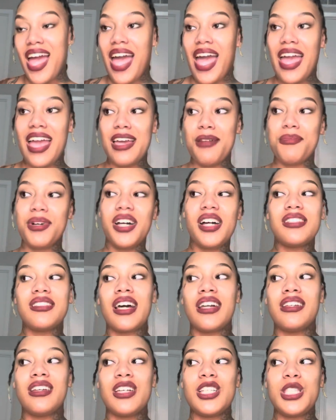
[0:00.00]
And because
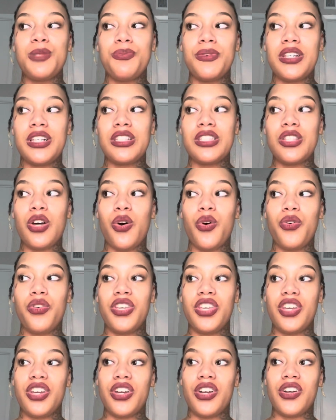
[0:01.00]
I did spend this whole
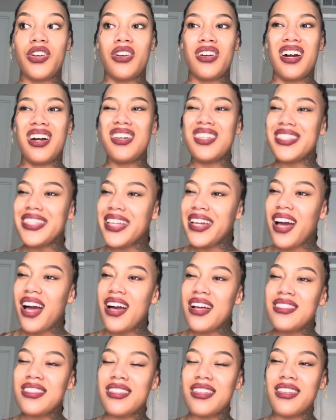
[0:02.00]
year, honestly,
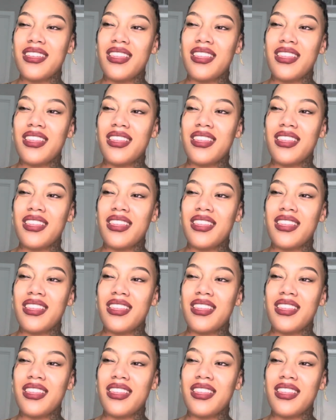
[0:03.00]
guys,